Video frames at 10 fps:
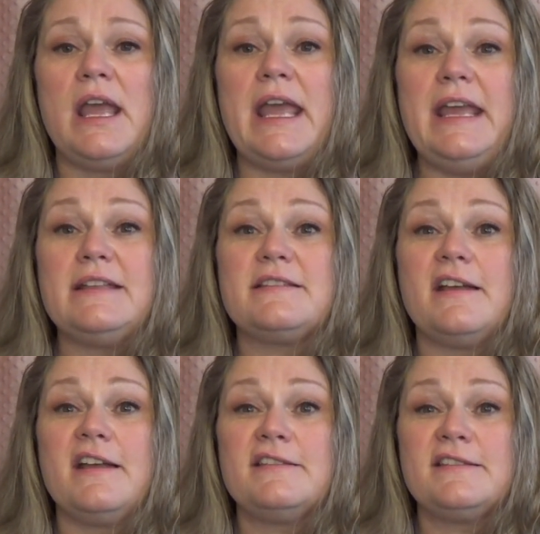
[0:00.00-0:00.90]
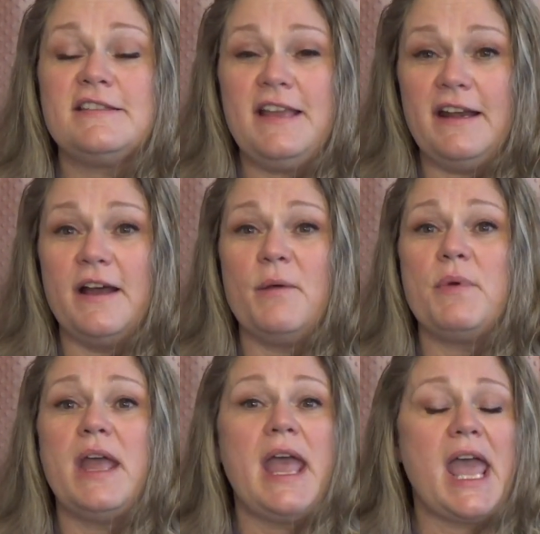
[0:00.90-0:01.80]
It's a
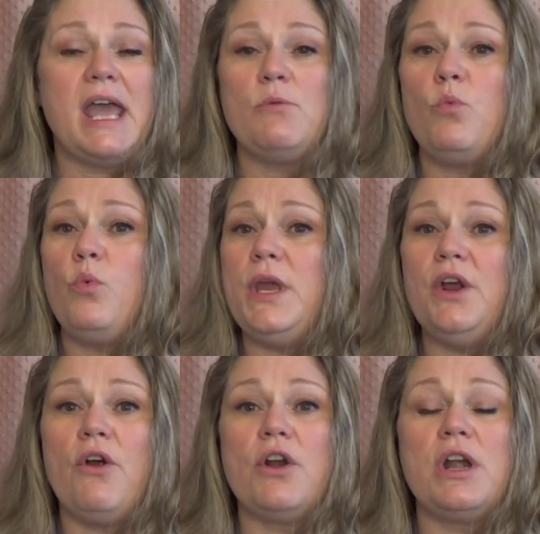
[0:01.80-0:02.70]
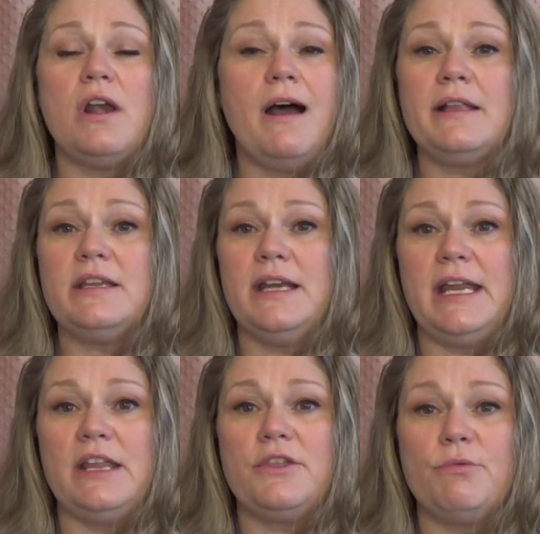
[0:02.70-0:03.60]
setup, and we are not going to
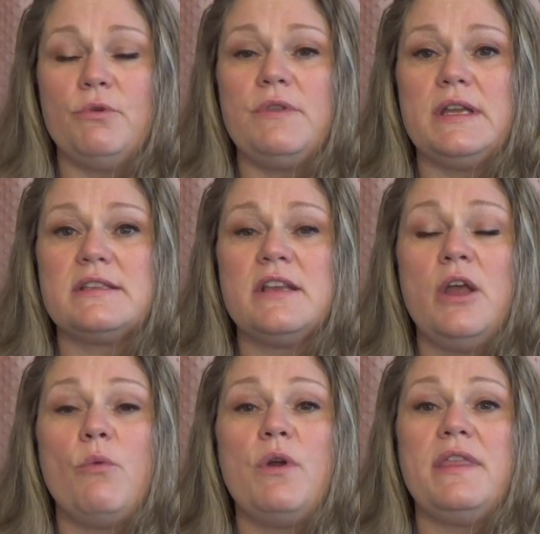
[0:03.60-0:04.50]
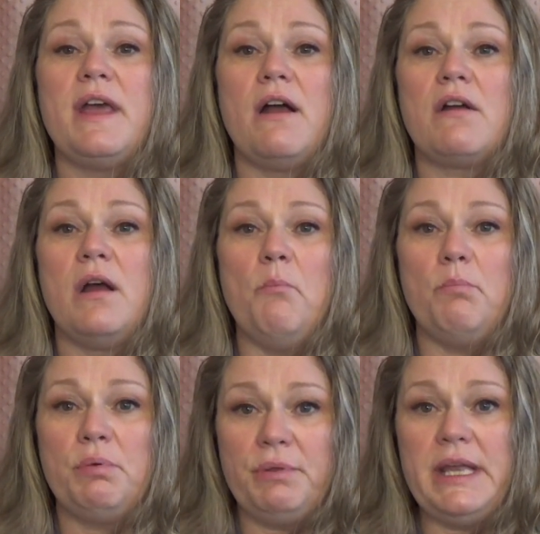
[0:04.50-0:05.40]
get through this without
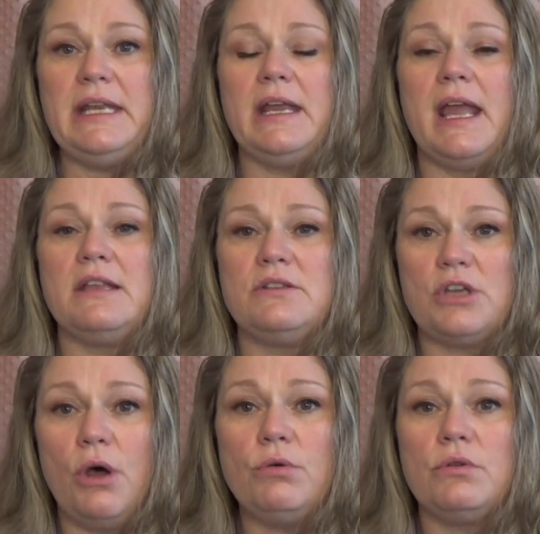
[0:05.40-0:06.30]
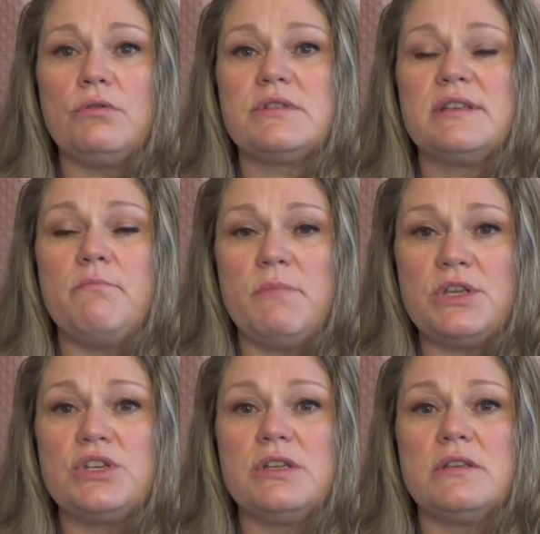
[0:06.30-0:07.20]
complete and total
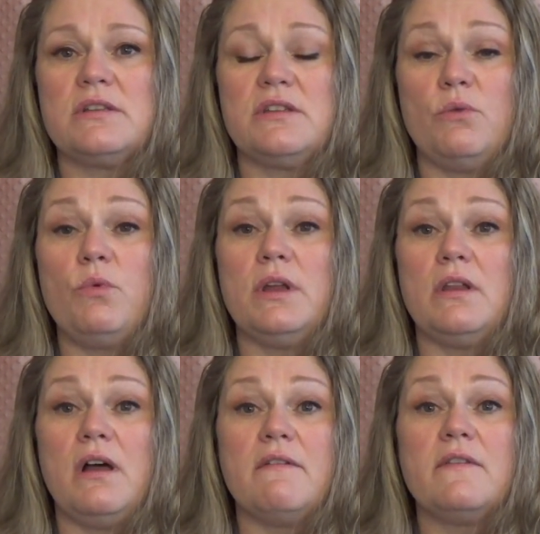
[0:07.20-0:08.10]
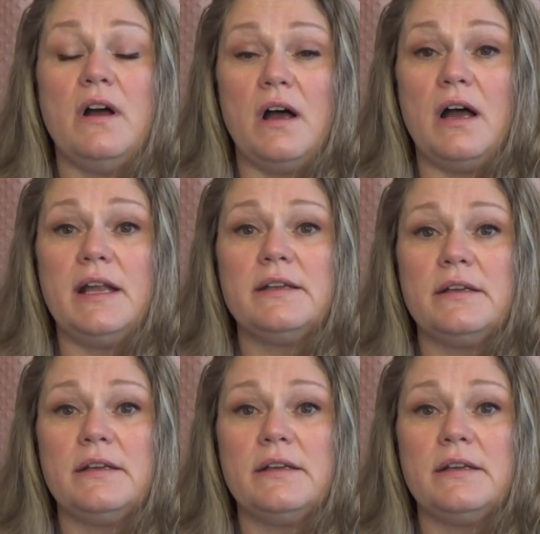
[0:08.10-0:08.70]
submission to the will of God.